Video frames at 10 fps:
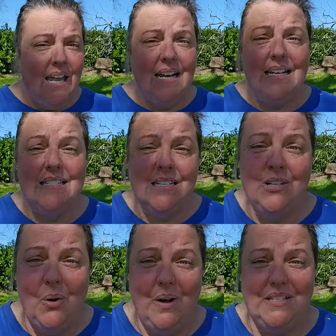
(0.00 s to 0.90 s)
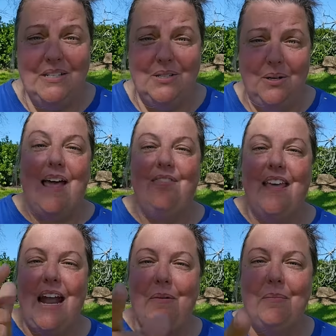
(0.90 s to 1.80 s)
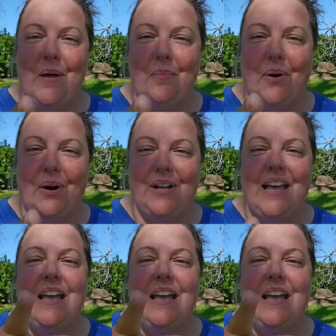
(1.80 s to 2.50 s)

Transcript: And I didn't know what to do. And then I remembered